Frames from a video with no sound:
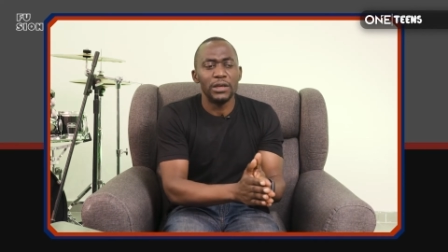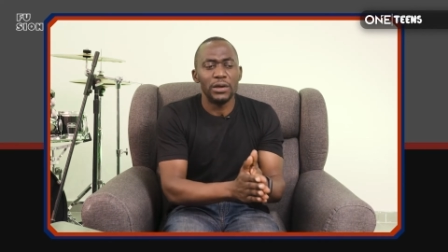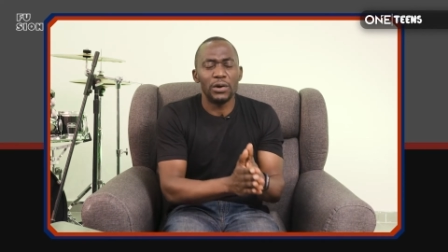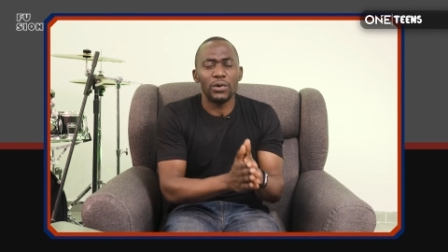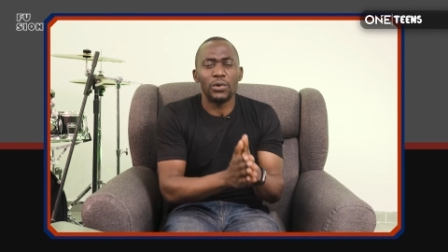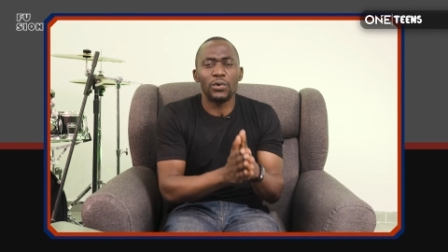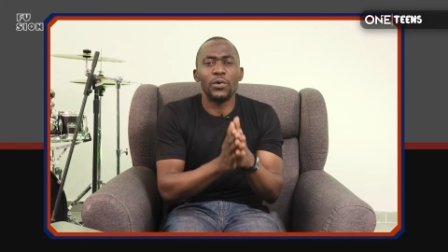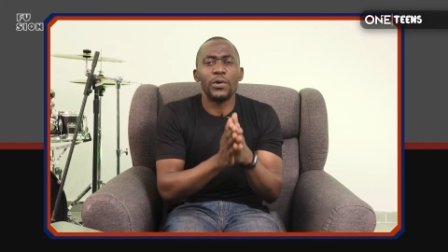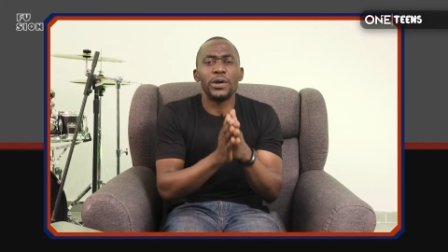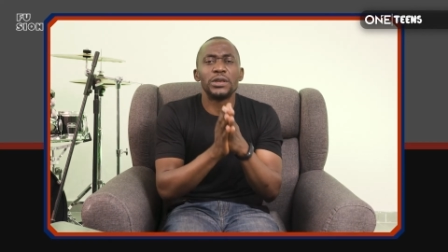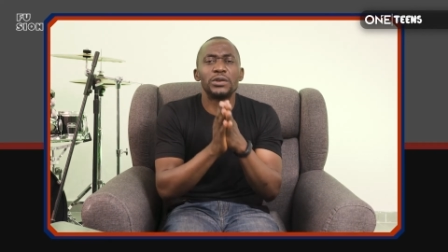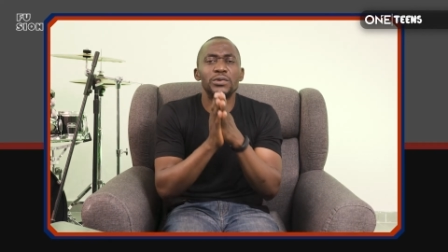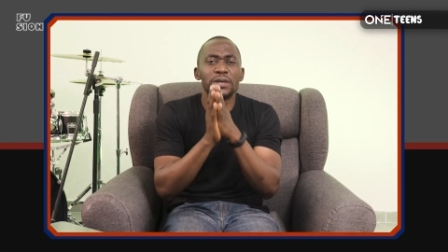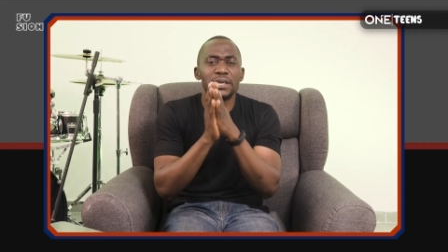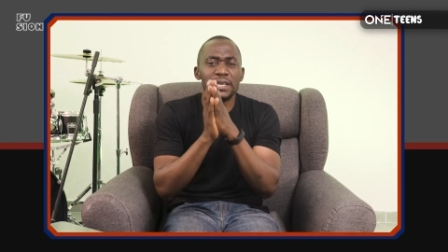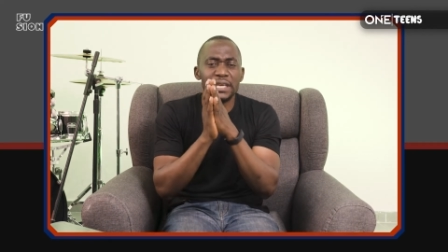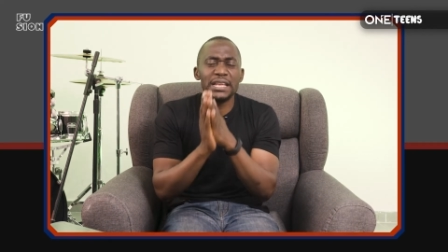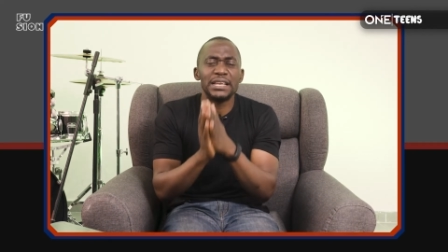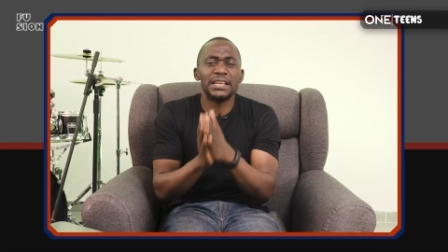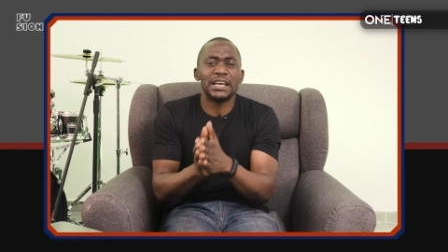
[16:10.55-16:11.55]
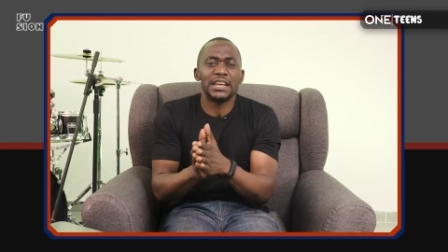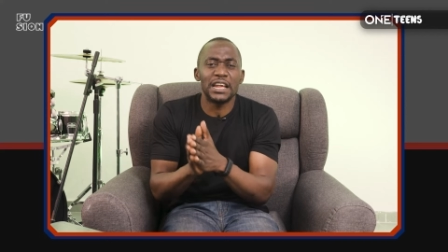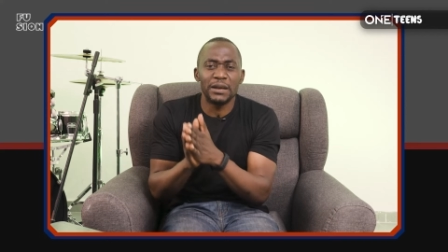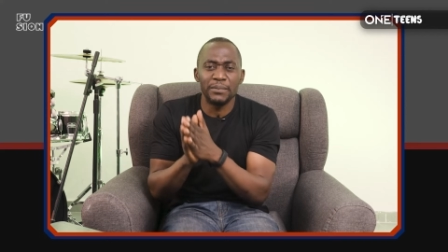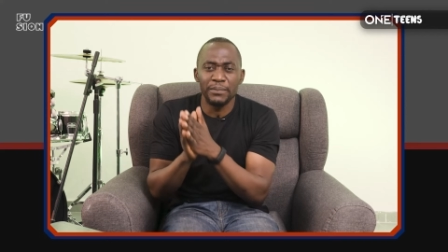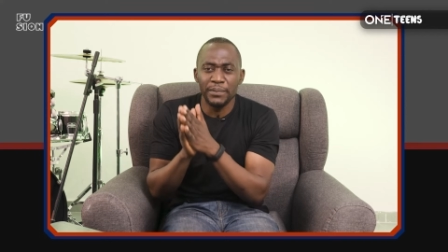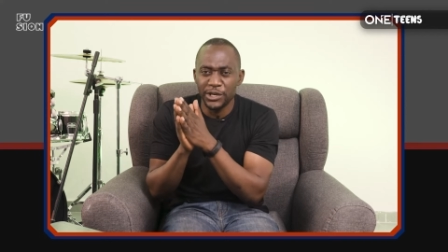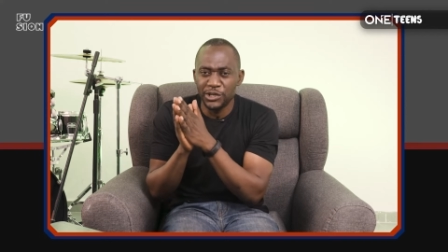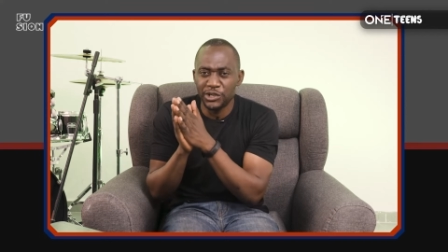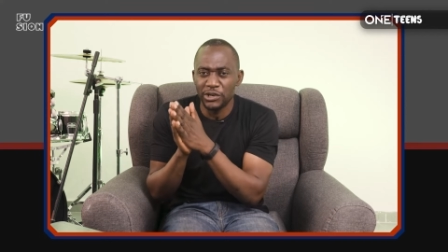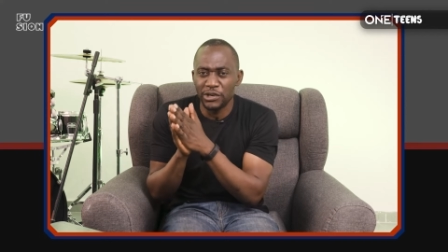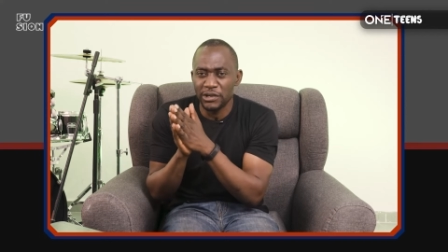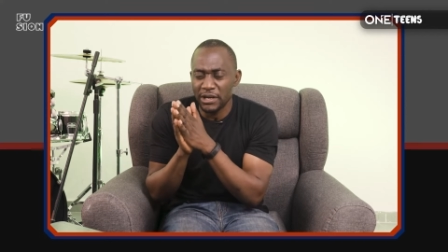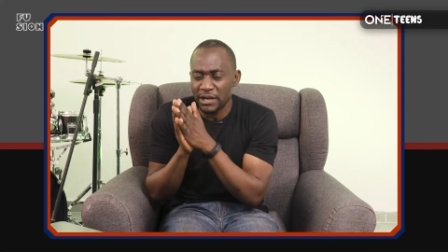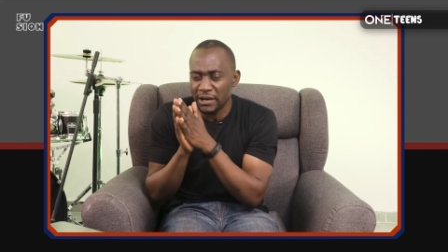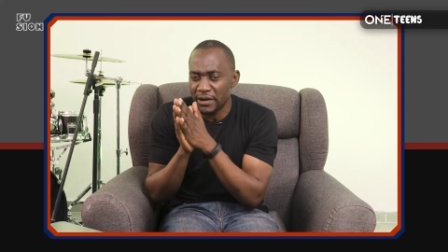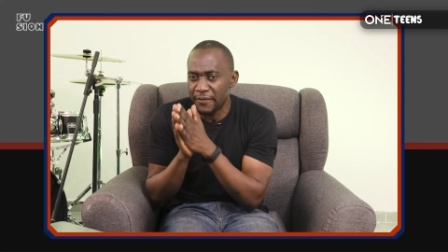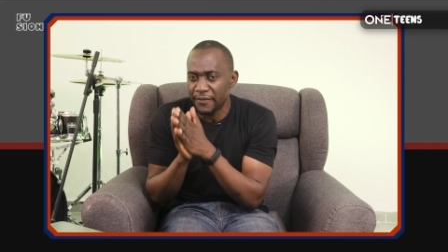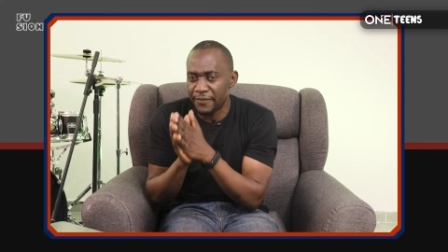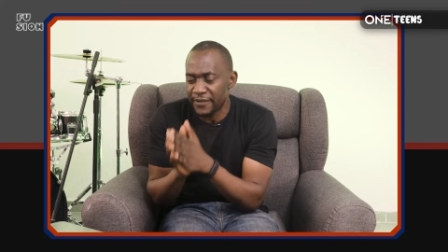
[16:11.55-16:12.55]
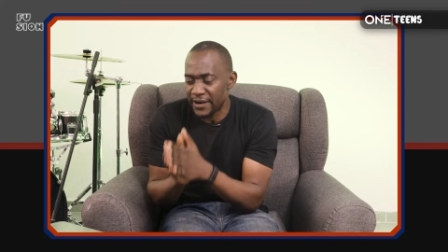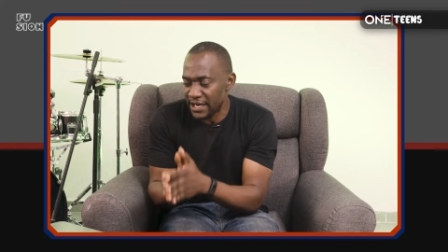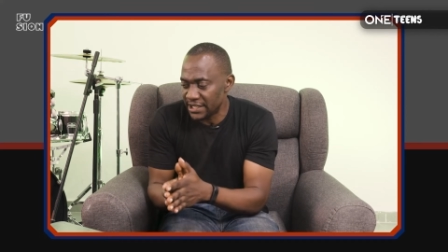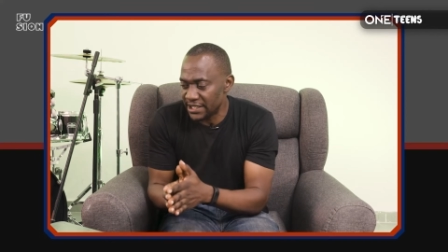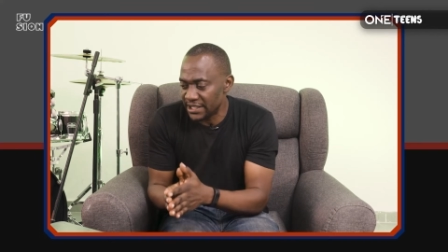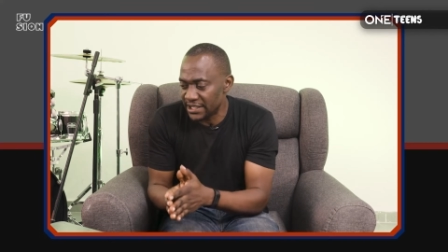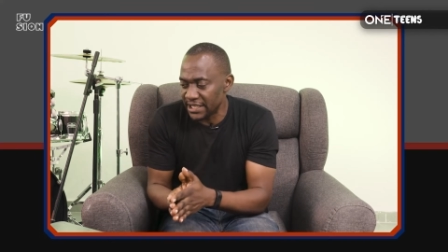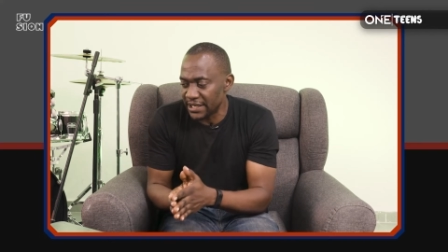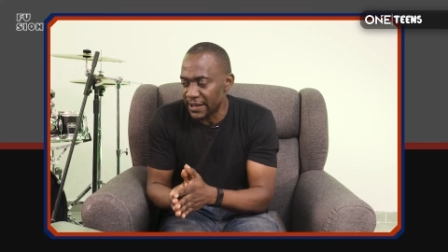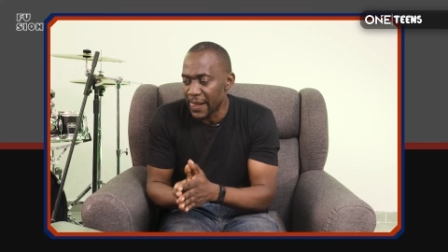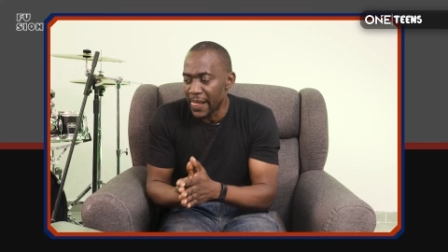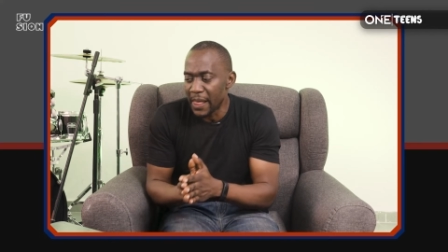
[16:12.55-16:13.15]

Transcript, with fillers: you're going to gain that admission to the university,